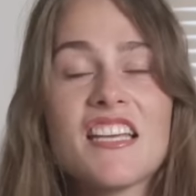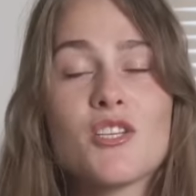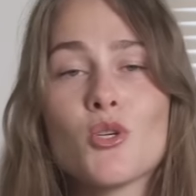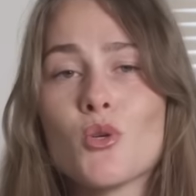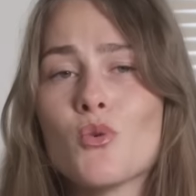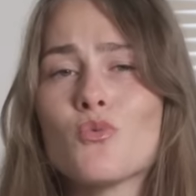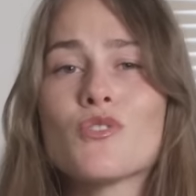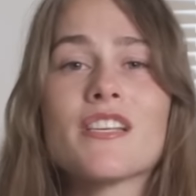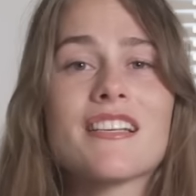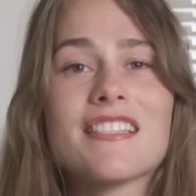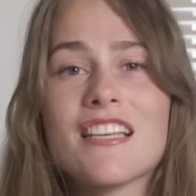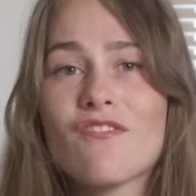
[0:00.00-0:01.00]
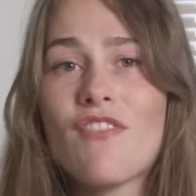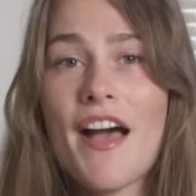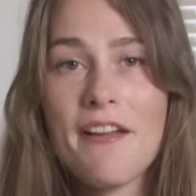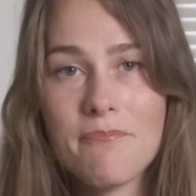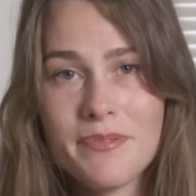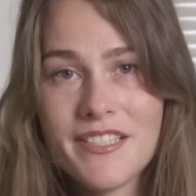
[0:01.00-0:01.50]
to
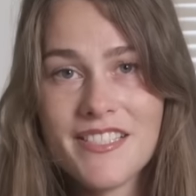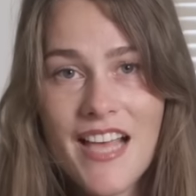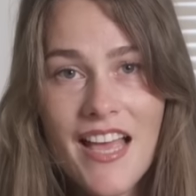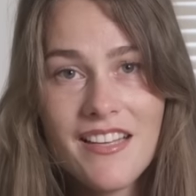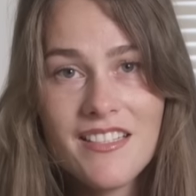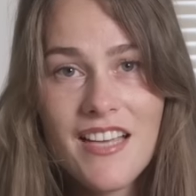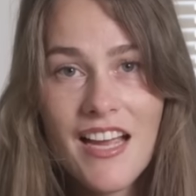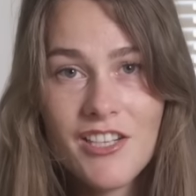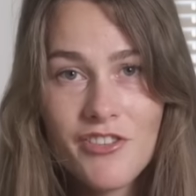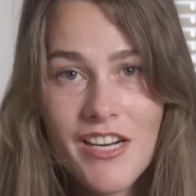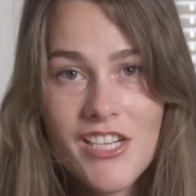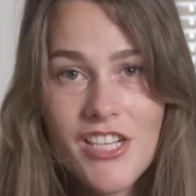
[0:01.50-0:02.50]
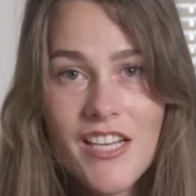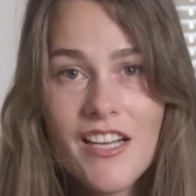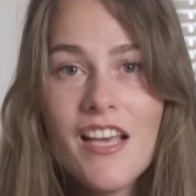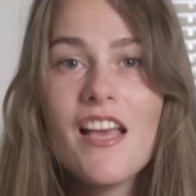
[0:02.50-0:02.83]
65% hydration